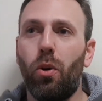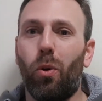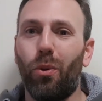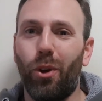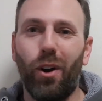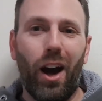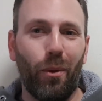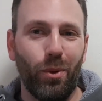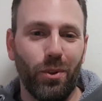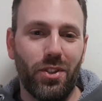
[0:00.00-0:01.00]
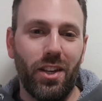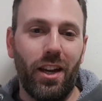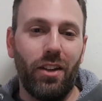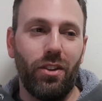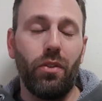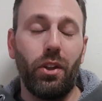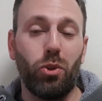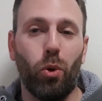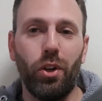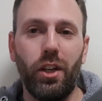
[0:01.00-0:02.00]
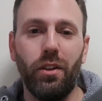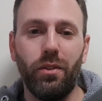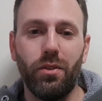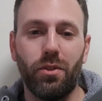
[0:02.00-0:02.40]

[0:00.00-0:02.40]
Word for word: Although I will say the Tawny